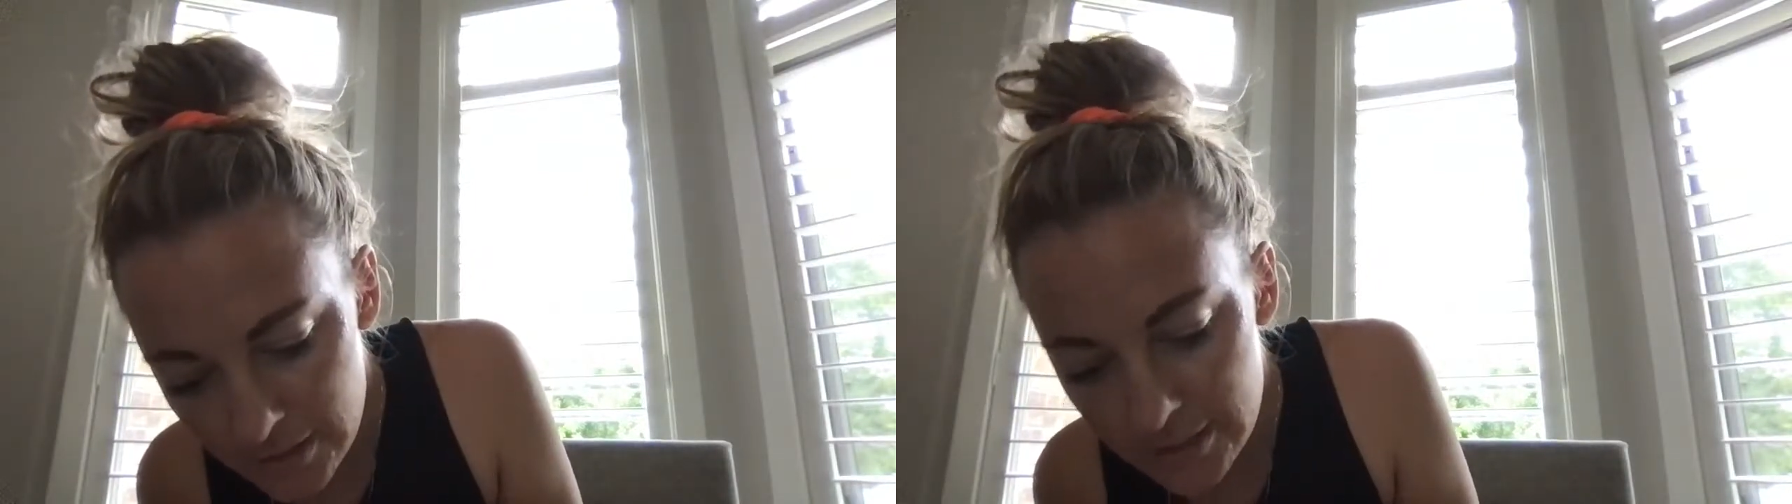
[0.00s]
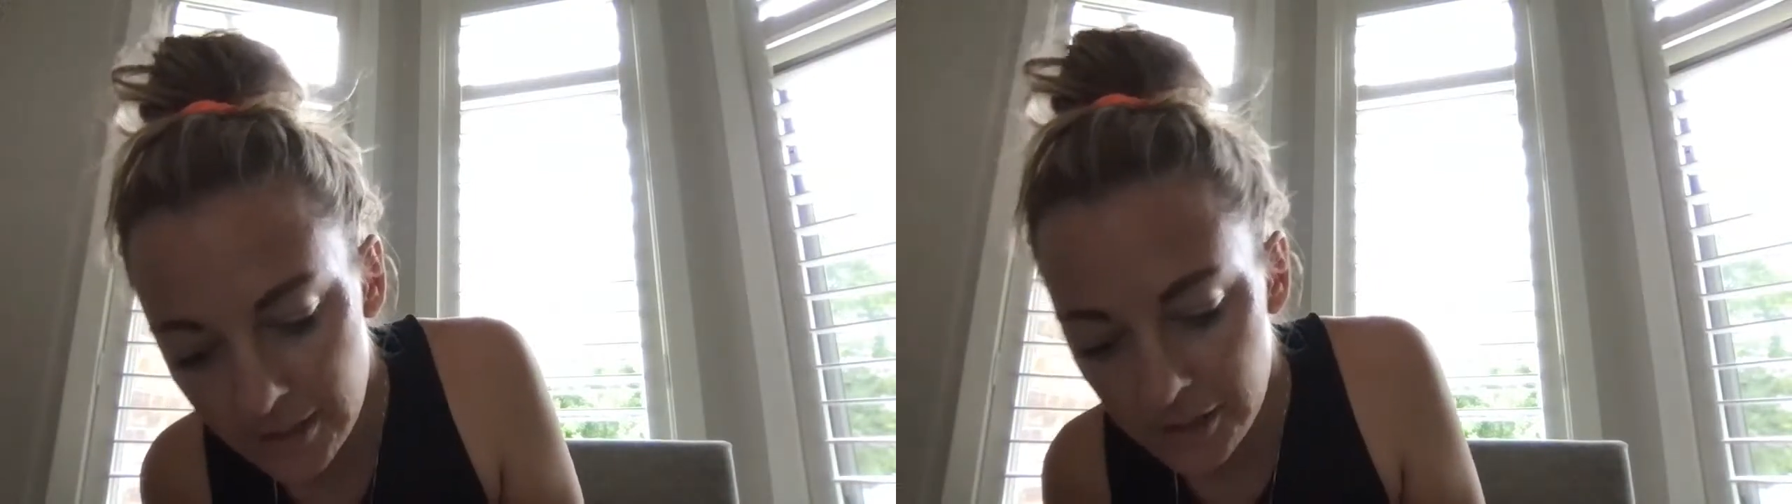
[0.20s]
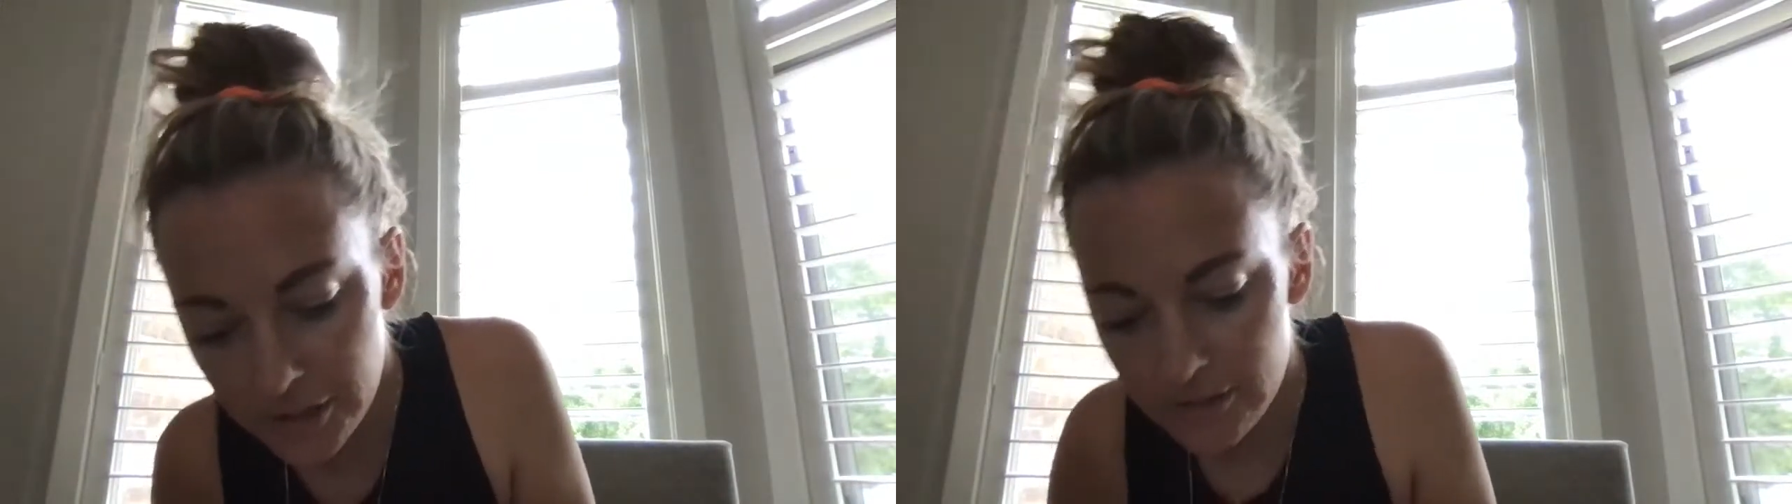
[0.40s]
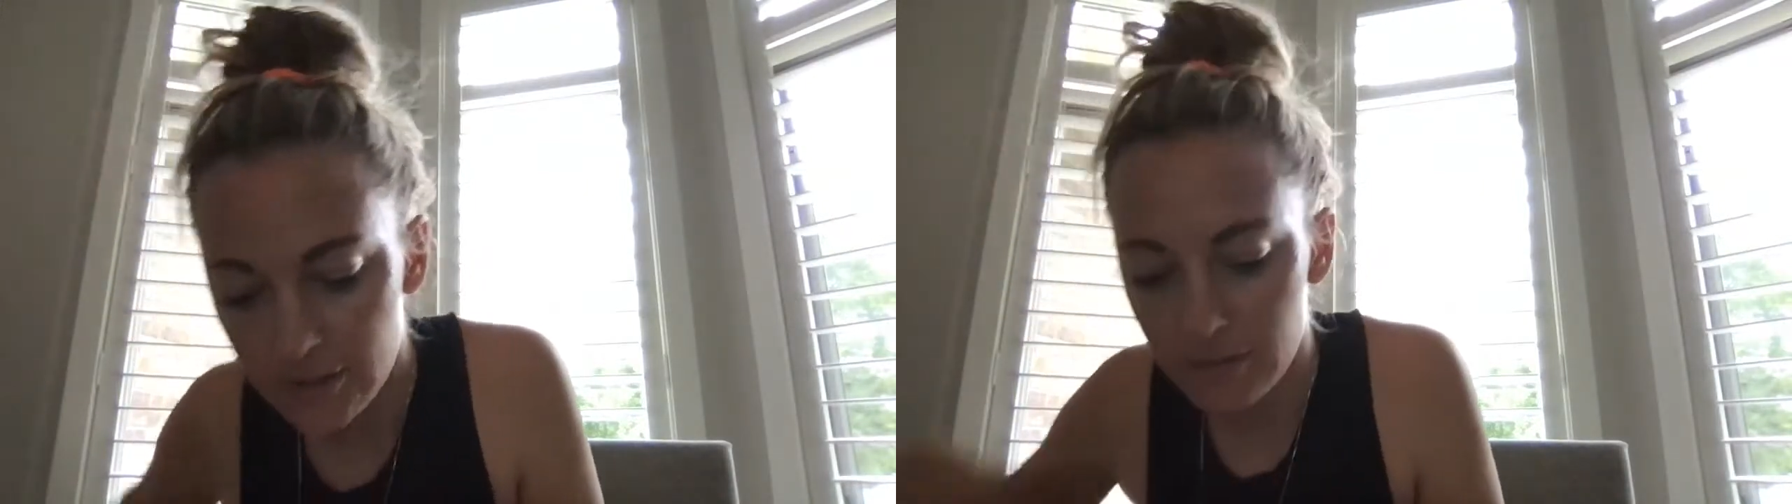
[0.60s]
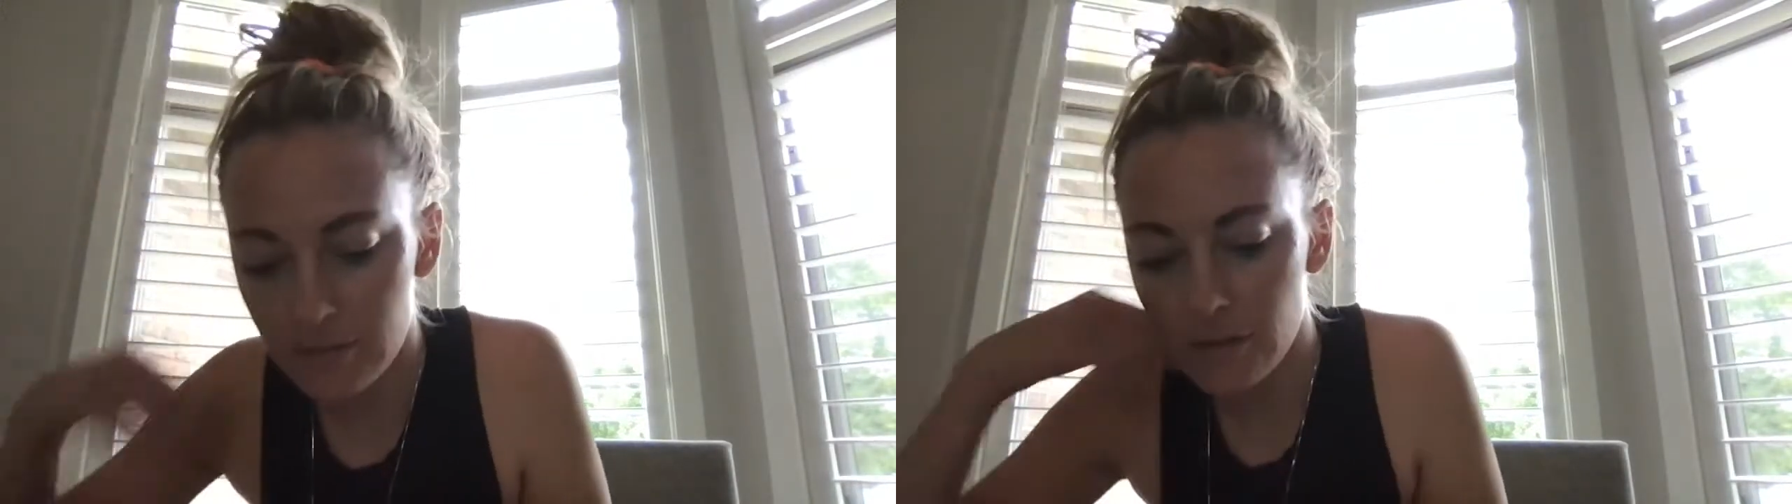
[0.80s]
discontinue
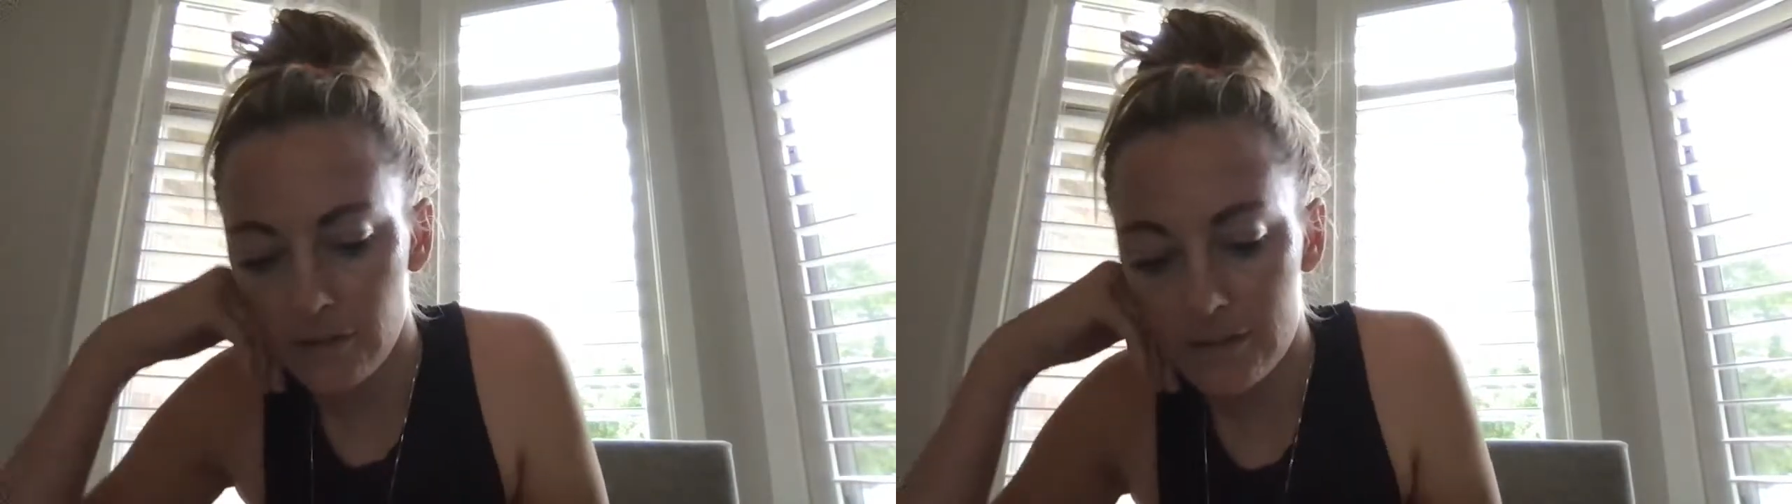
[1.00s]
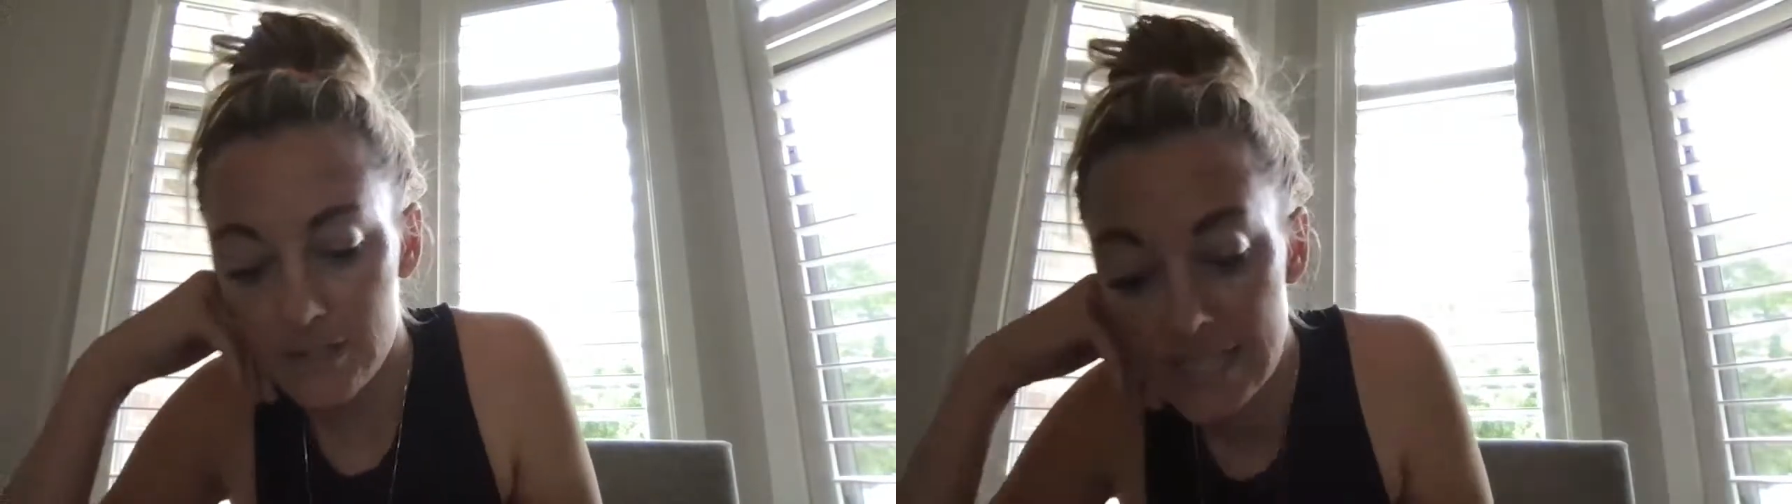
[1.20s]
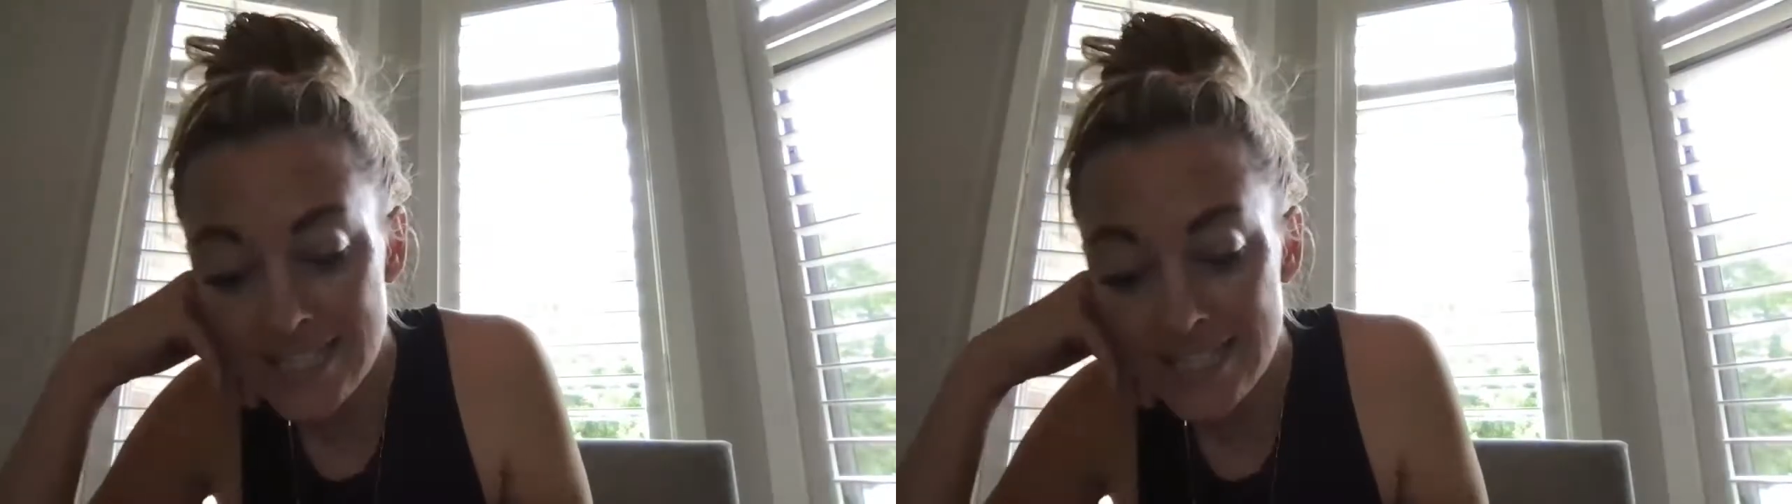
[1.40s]
D